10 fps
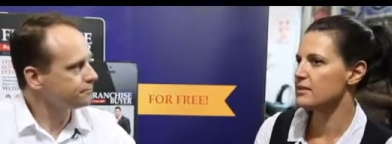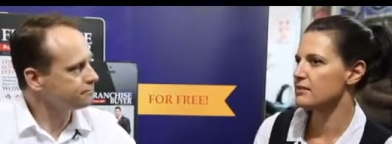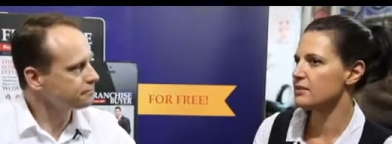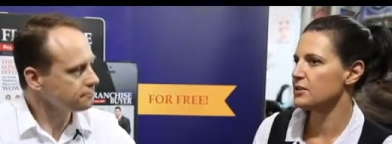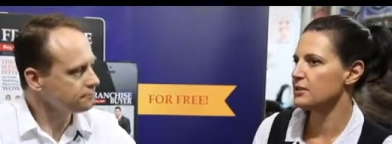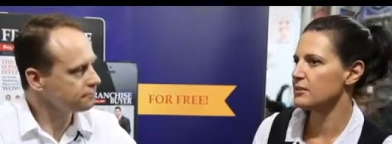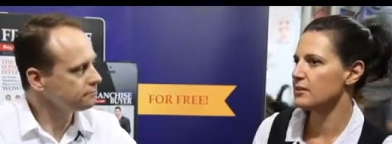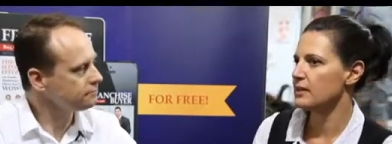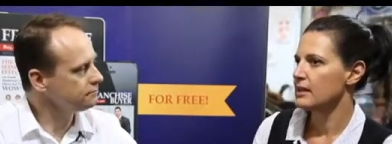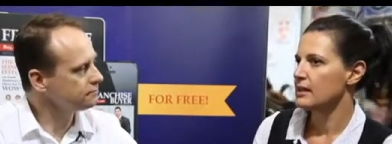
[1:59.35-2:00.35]
Speaker 1: if
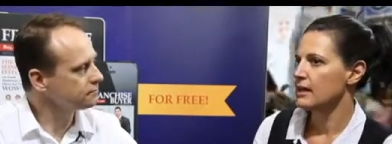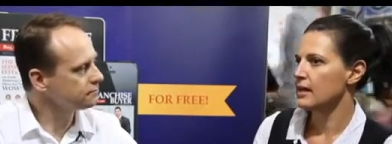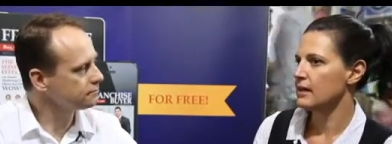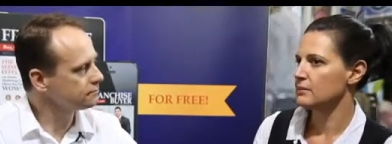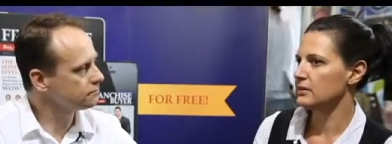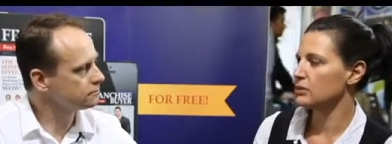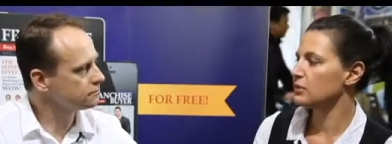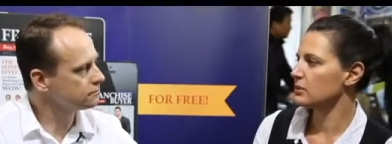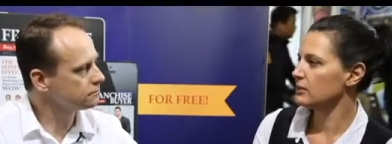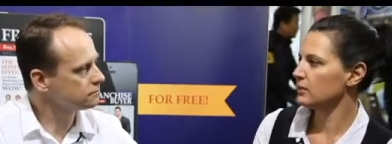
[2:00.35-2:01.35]
you um,
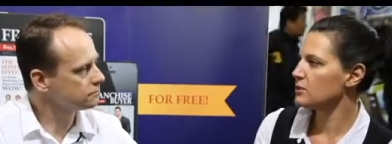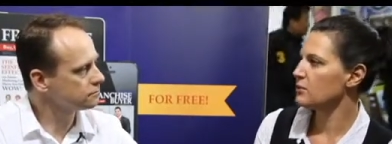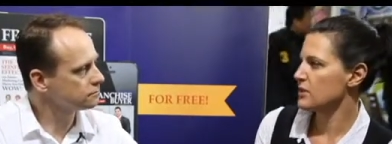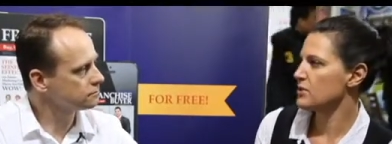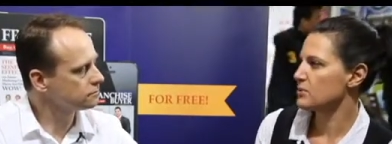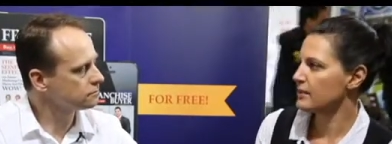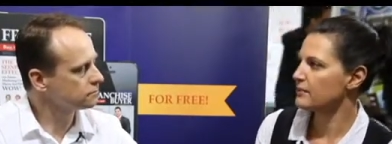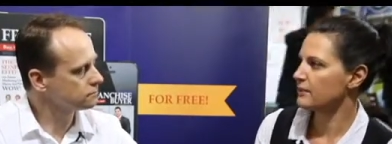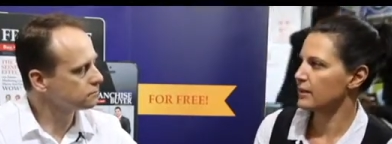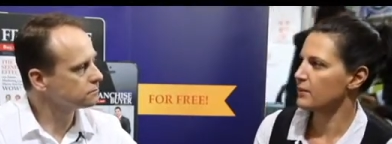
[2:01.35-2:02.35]
look look
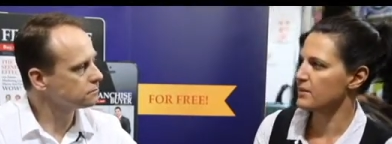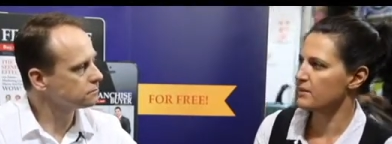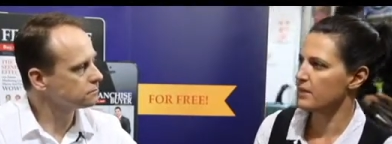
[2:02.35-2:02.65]
retrospectively at where the